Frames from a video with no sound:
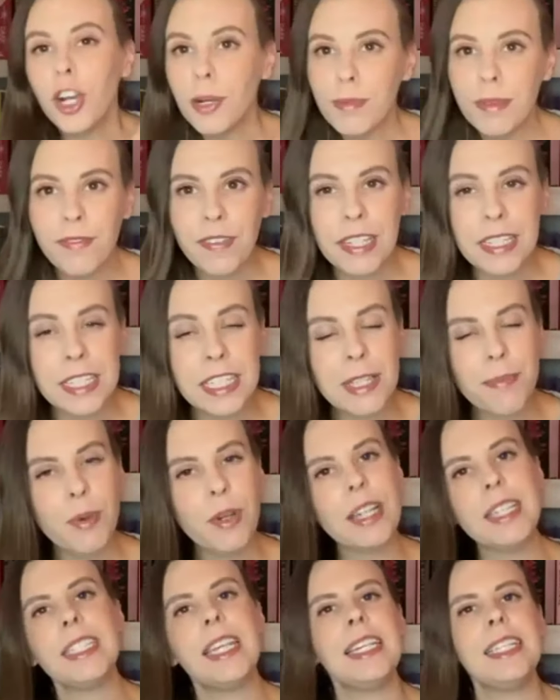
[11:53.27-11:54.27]
urban fantasy
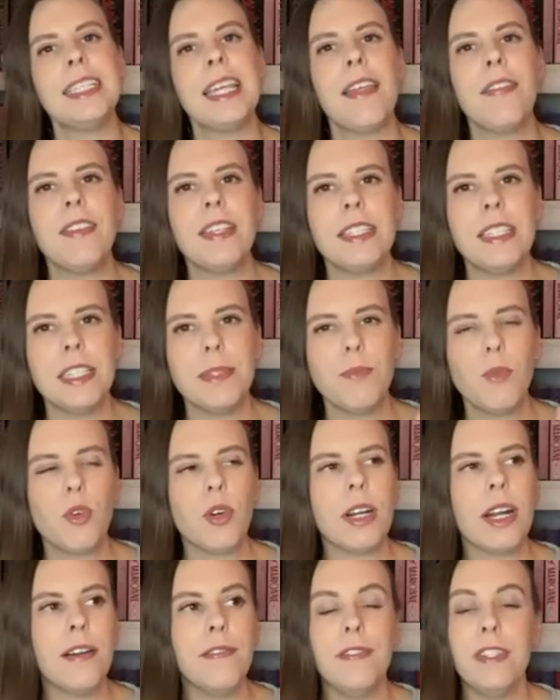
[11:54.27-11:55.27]
book. As I said, this is
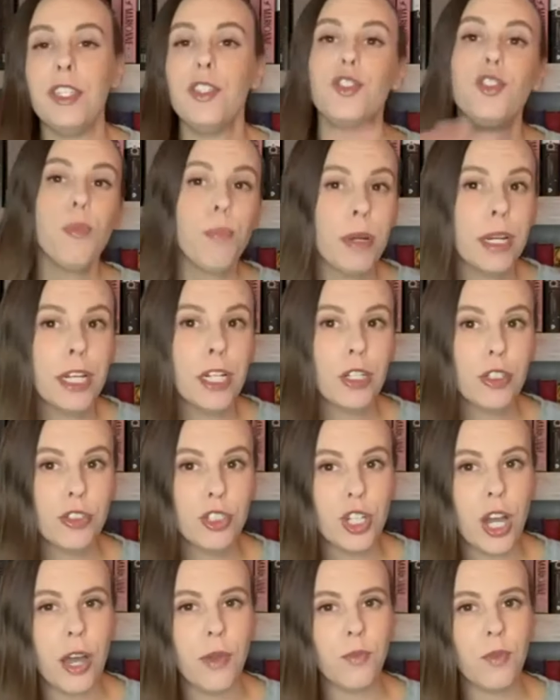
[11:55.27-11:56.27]
more of the superhero
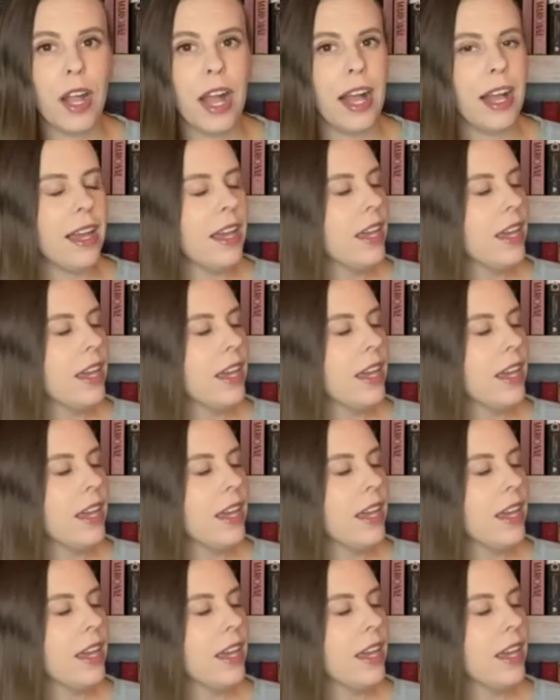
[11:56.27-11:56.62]
genre.